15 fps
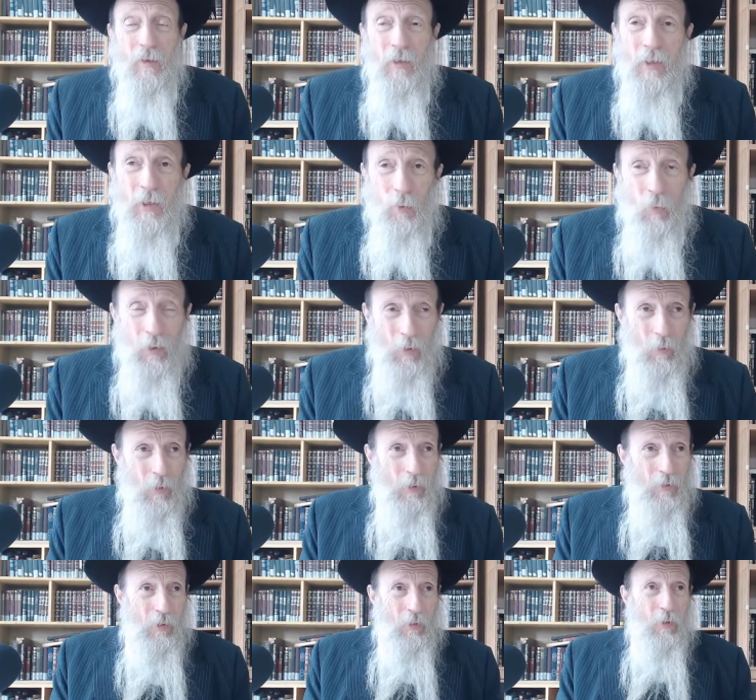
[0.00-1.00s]
he went
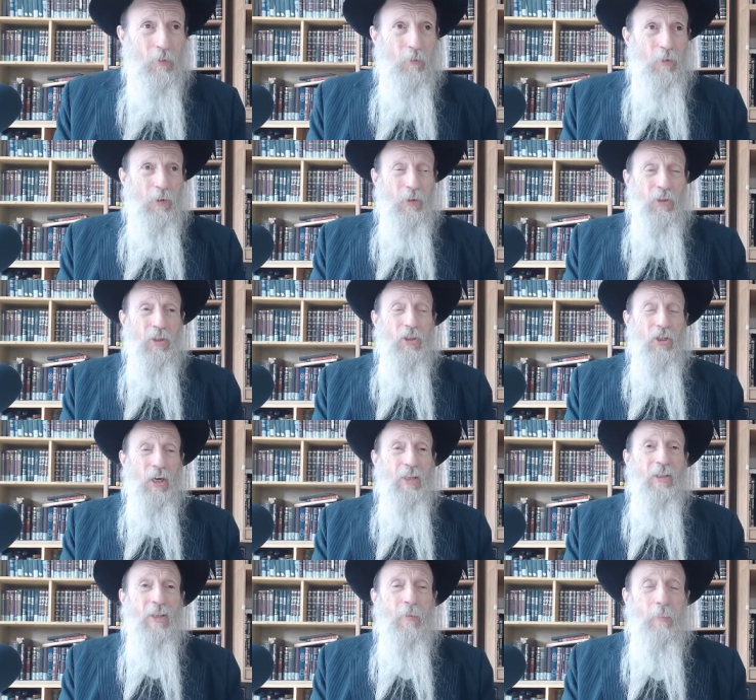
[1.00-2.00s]
around and looked for the
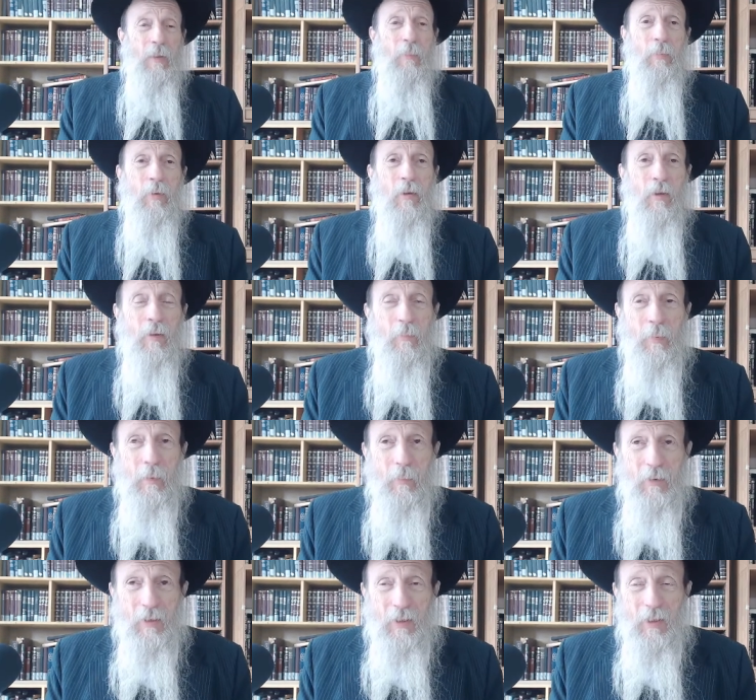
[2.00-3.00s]
dejected people and
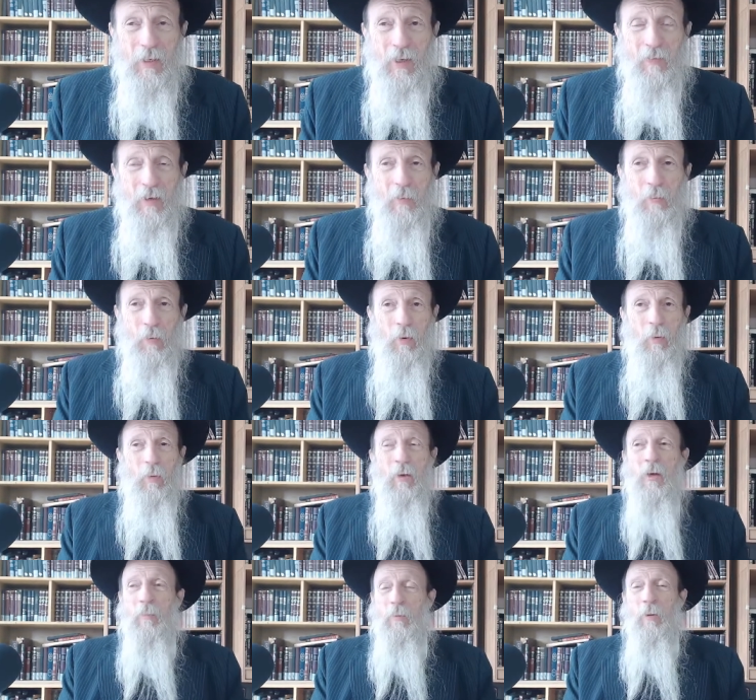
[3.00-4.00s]
people that didn't have any
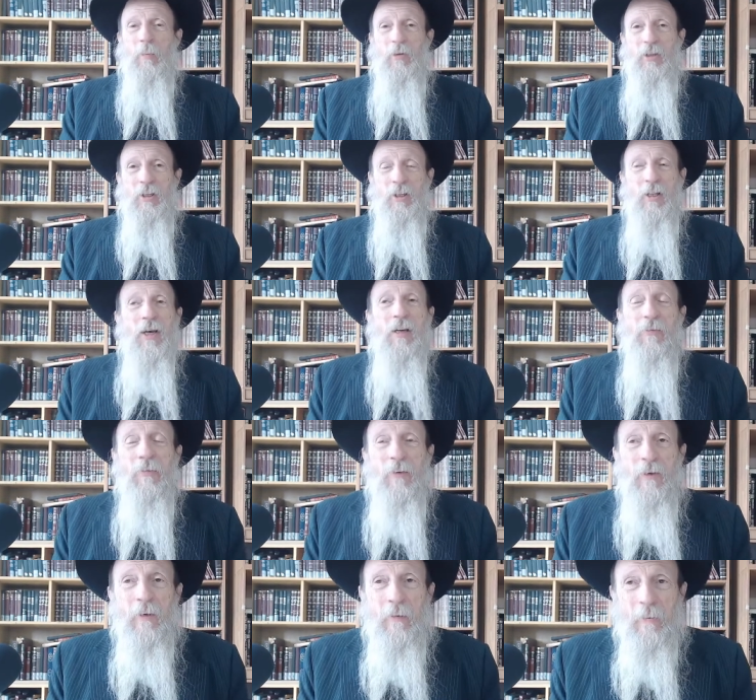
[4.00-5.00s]
purpose in life,
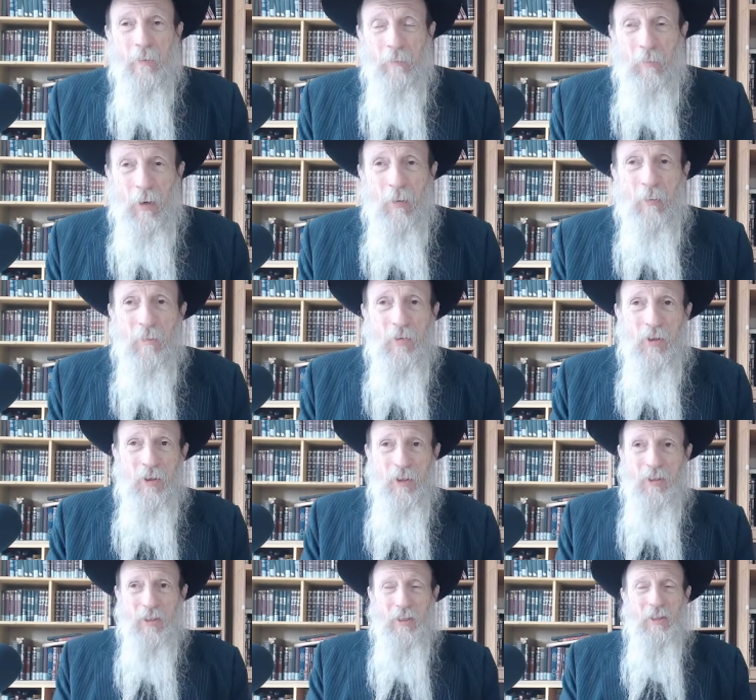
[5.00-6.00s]
bums and
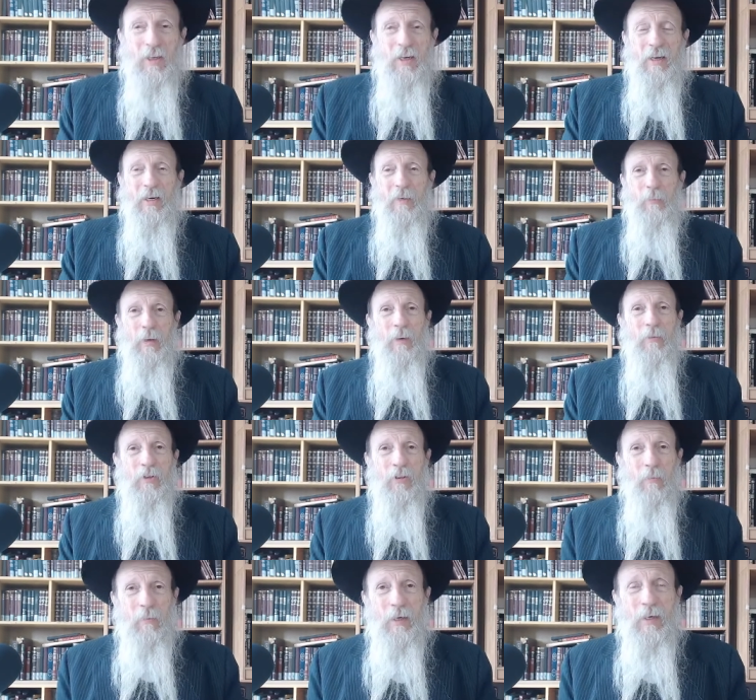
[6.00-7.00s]
things like that. And he promised
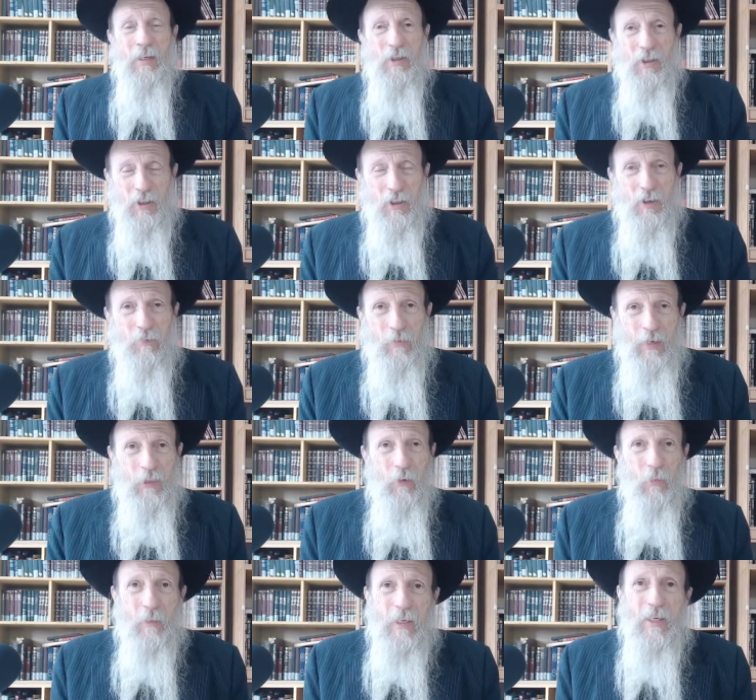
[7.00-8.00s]
them money. He said, "Just
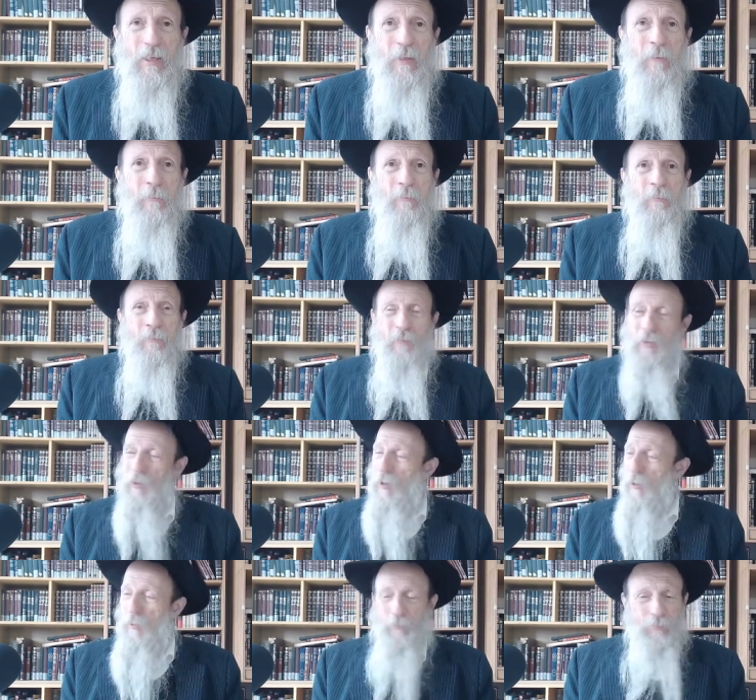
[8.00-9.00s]
follow me."
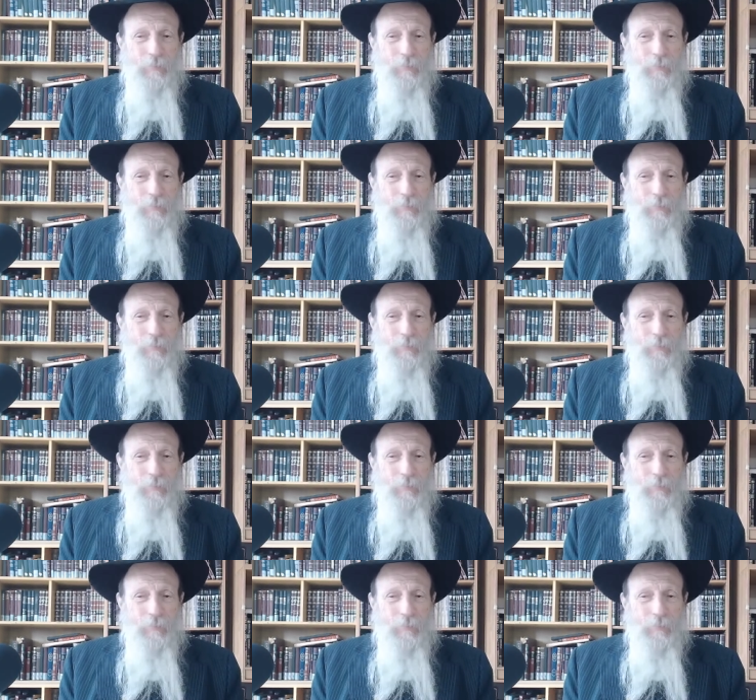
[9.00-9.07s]
No,